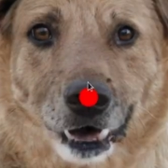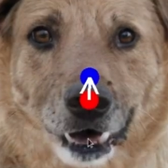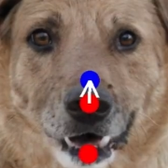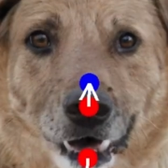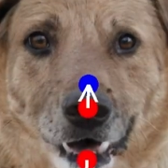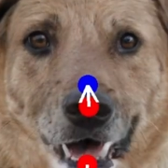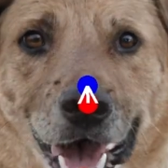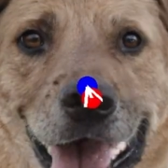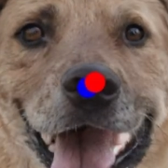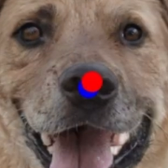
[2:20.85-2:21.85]
The line
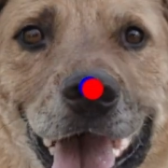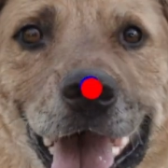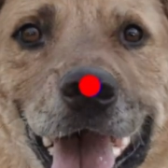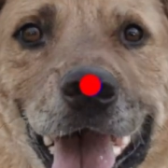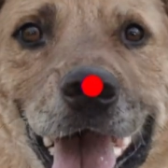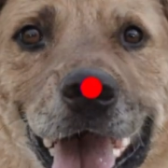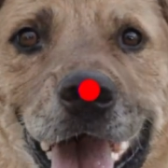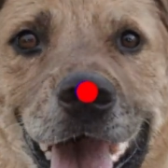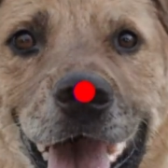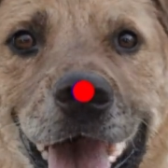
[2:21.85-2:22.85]
between reality
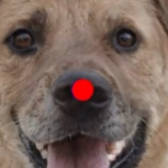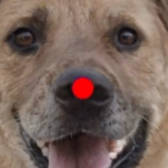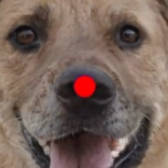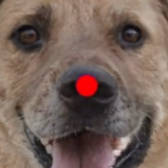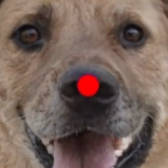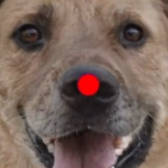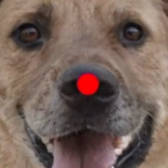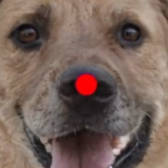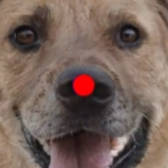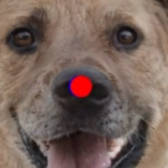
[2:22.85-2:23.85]
and fantasy is
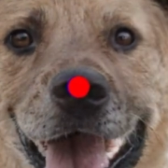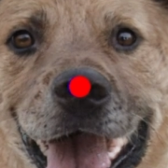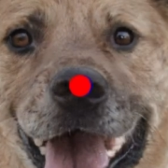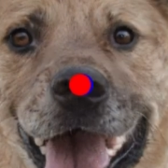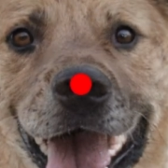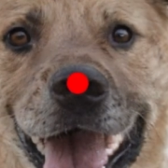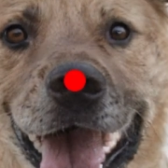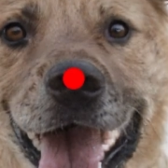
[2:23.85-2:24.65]
getting blurrier